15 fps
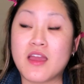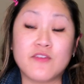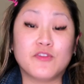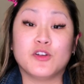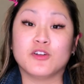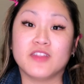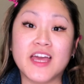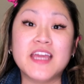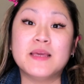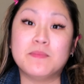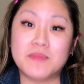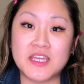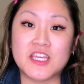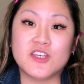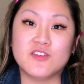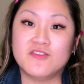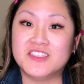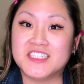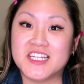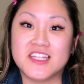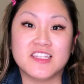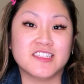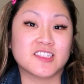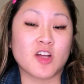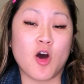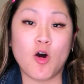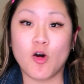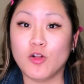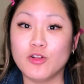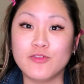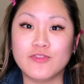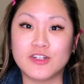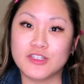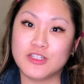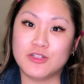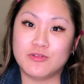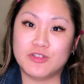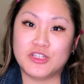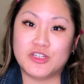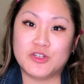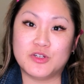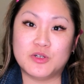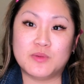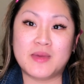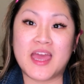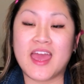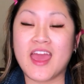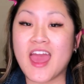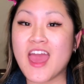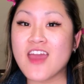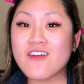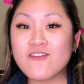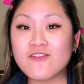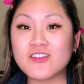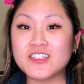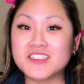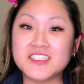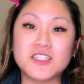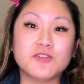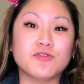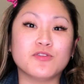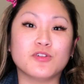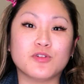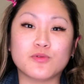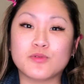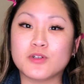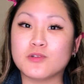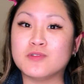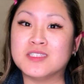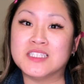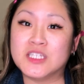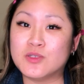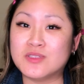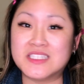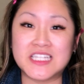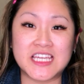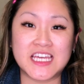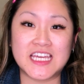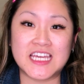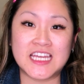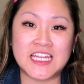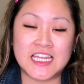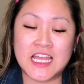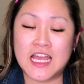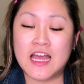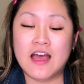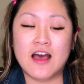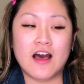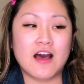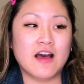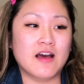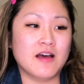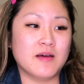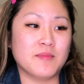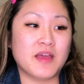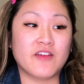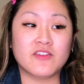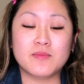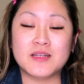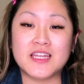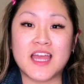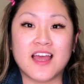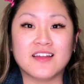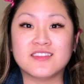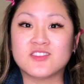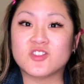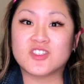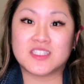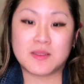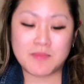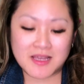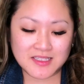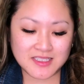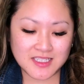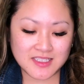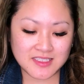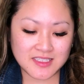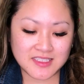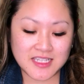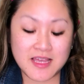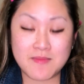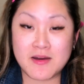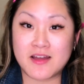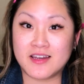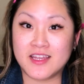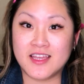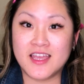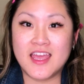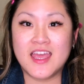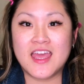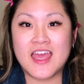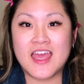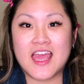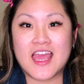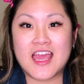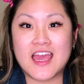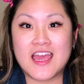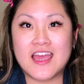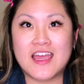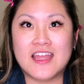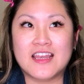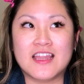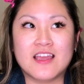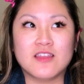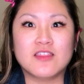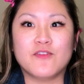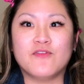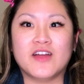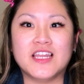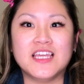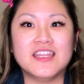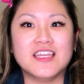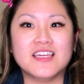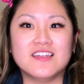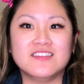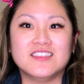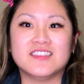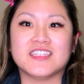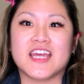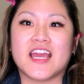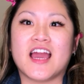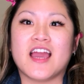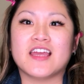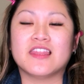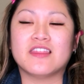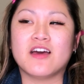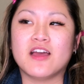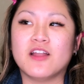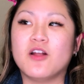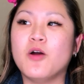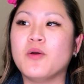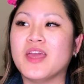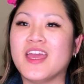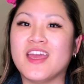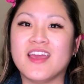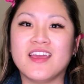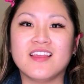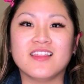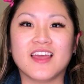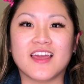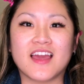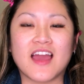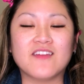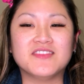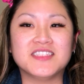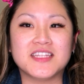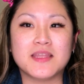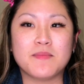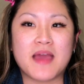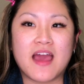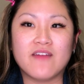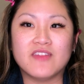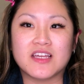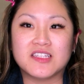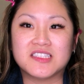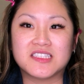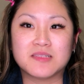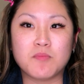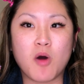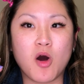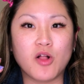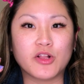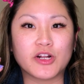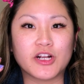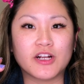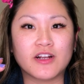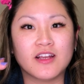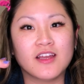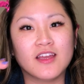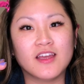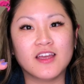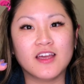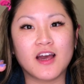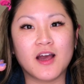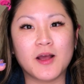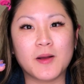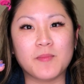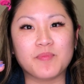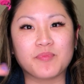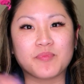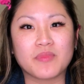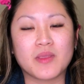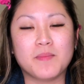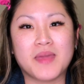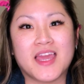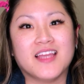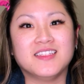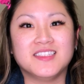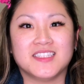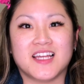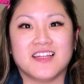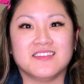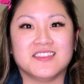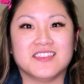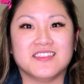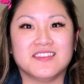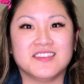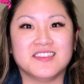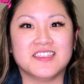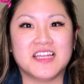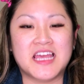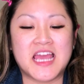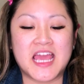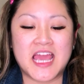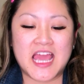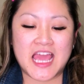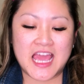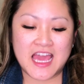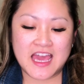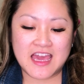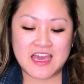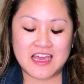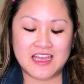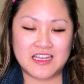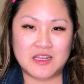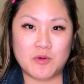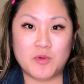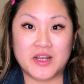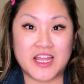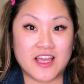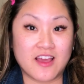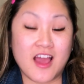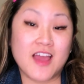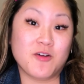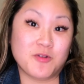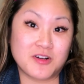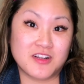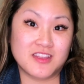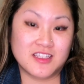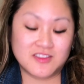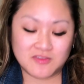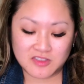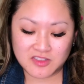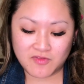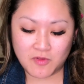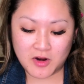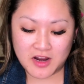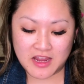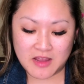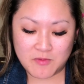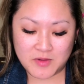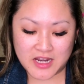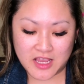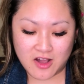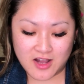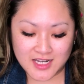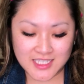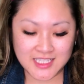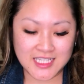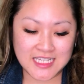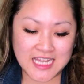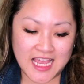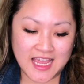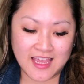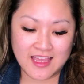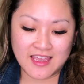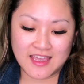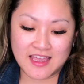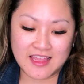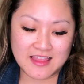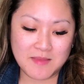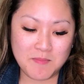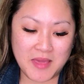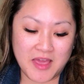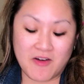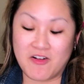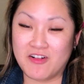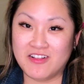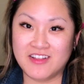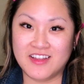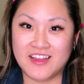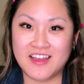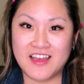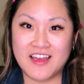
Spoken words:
if you're like me, you've seen this all over YouTube. Every single guru is using it. Everybody has just the best things to say about it. And the funny thing is like I thought, okay, like I've seen them have like smaller pan sizes. And when I ordered this from Sephora and when I got it today in the mail,